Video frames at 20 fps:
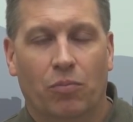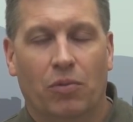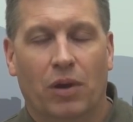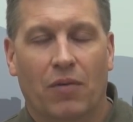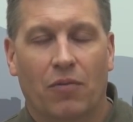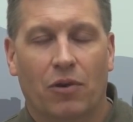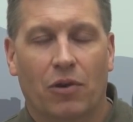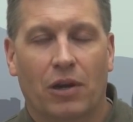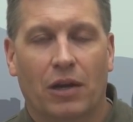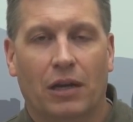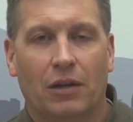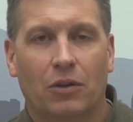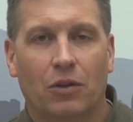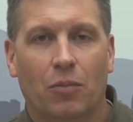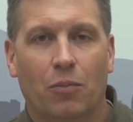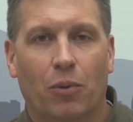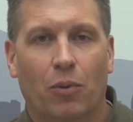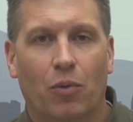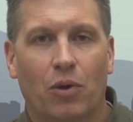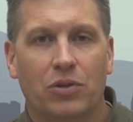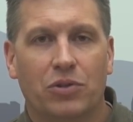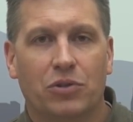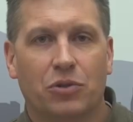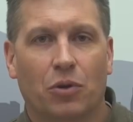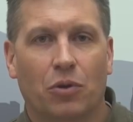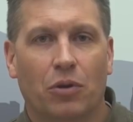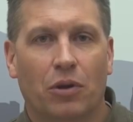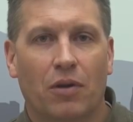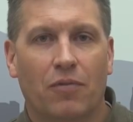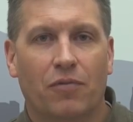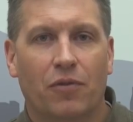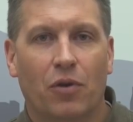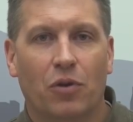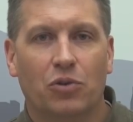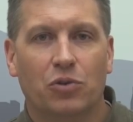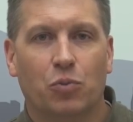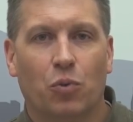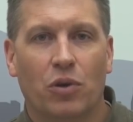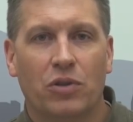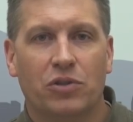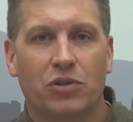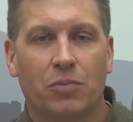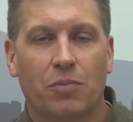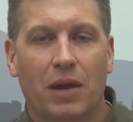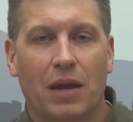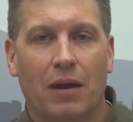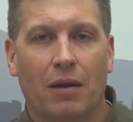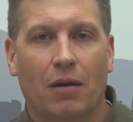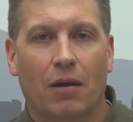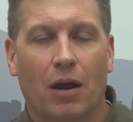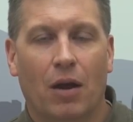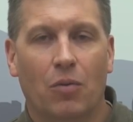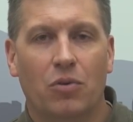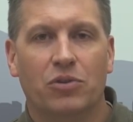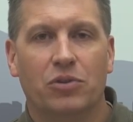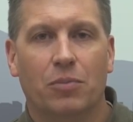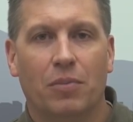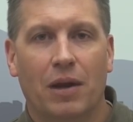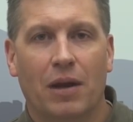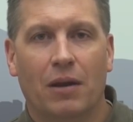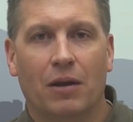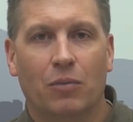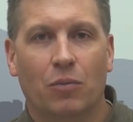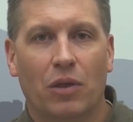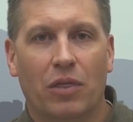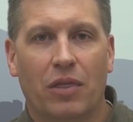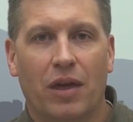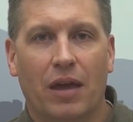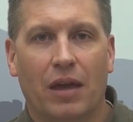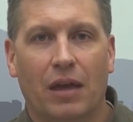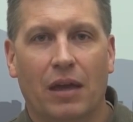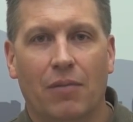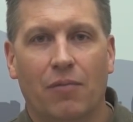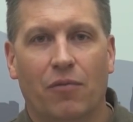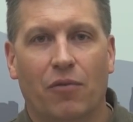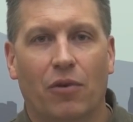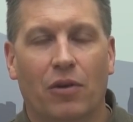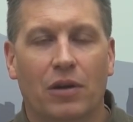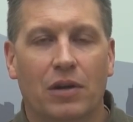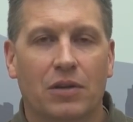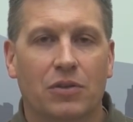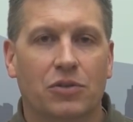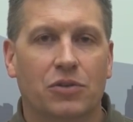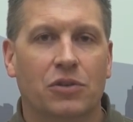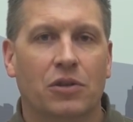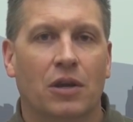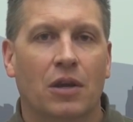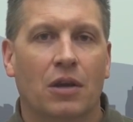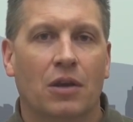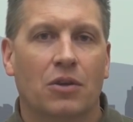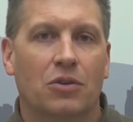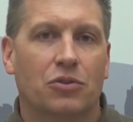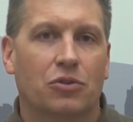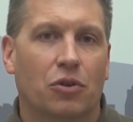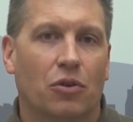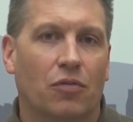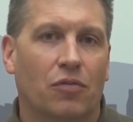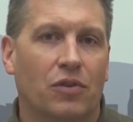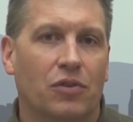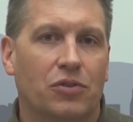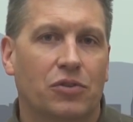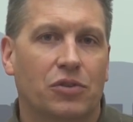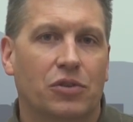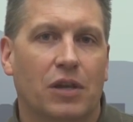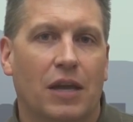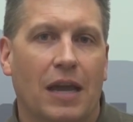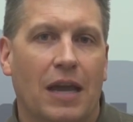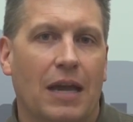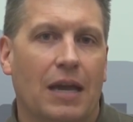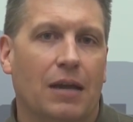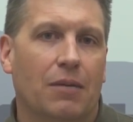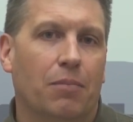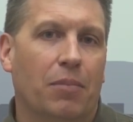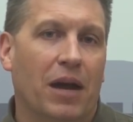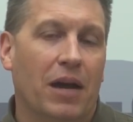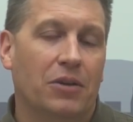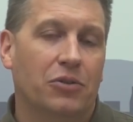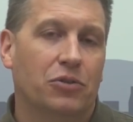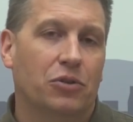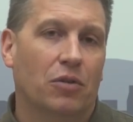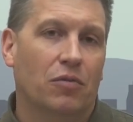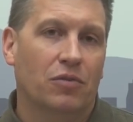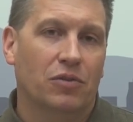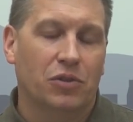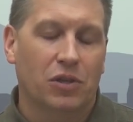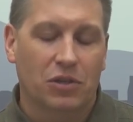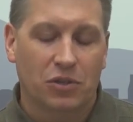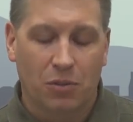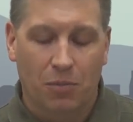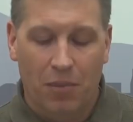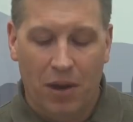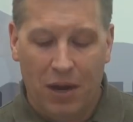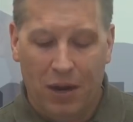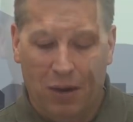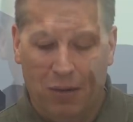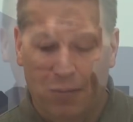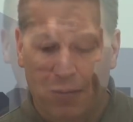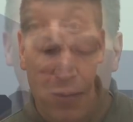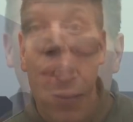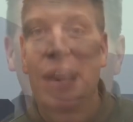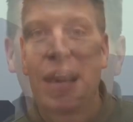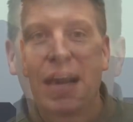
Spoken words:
Governor Hickenlooper once told our folks, once a mayor, always a mayor, and we thank him for his service and past service as a mayor.